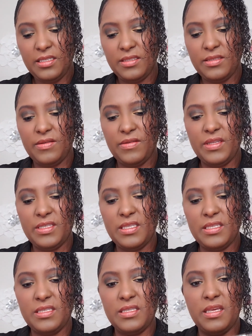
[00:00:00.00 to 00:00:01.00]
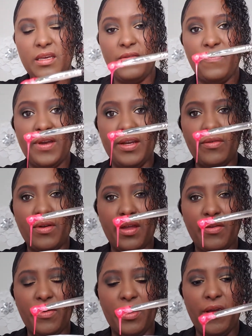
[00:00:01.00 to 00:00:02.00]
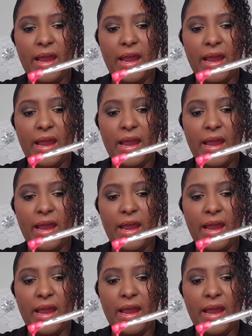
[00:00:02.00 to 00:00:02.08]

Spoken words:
So this is the final color here.